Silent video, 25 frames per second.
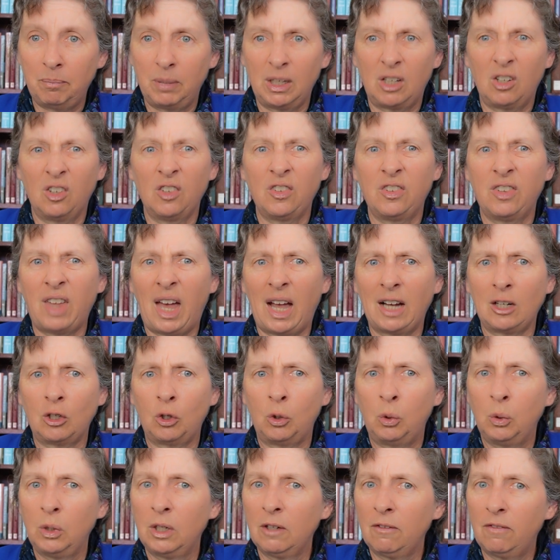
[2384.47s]
because that
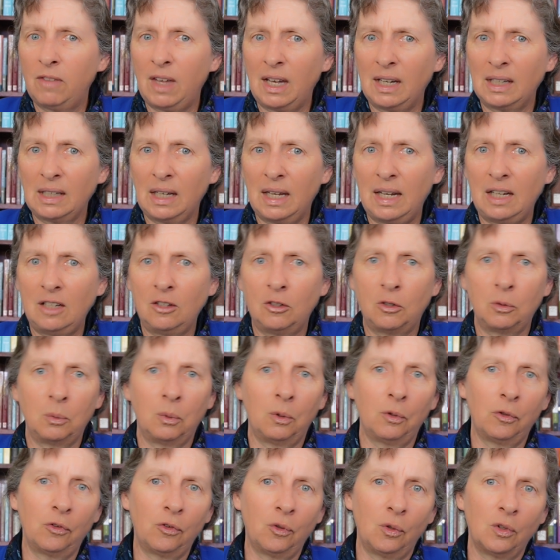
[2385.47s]
could have then led to
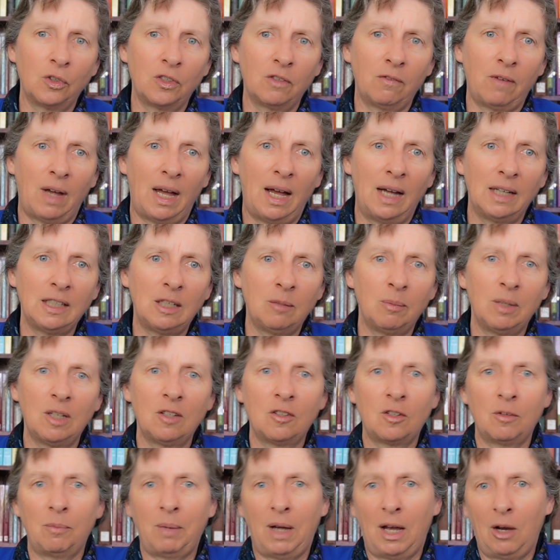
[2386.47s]
all sorts of
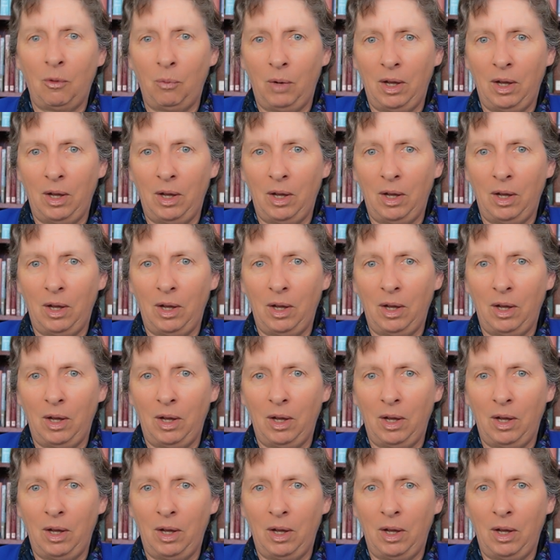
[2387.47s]
arguments about